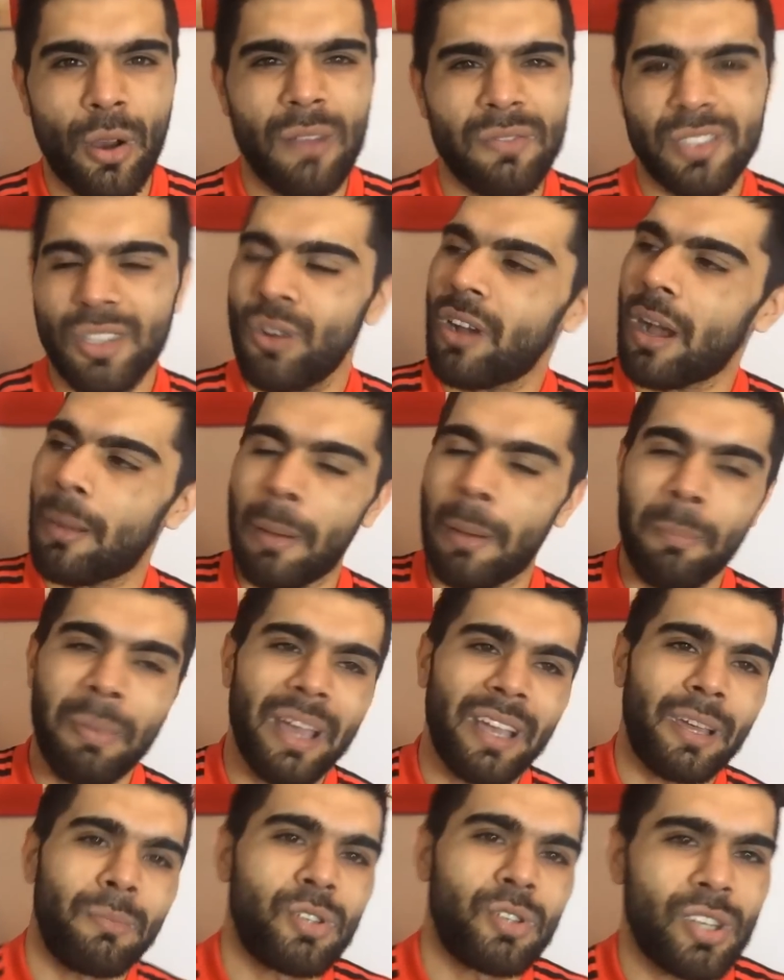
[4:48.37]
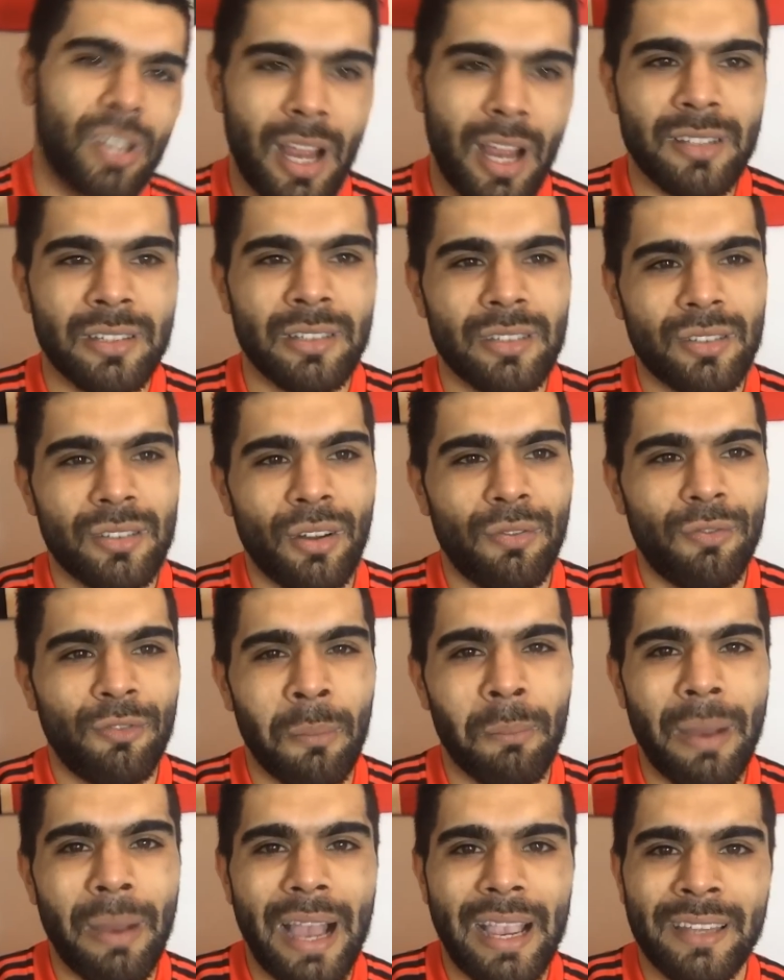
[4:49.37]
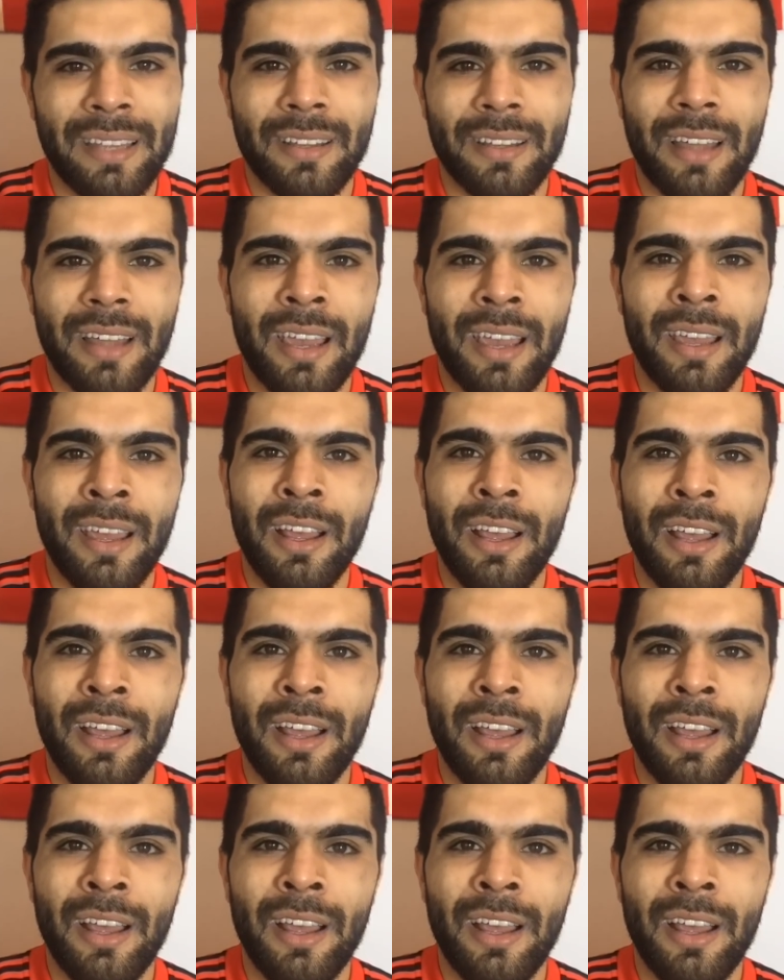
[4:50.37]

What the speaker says: I've still got my Beckham shirts and stuff from back in the day.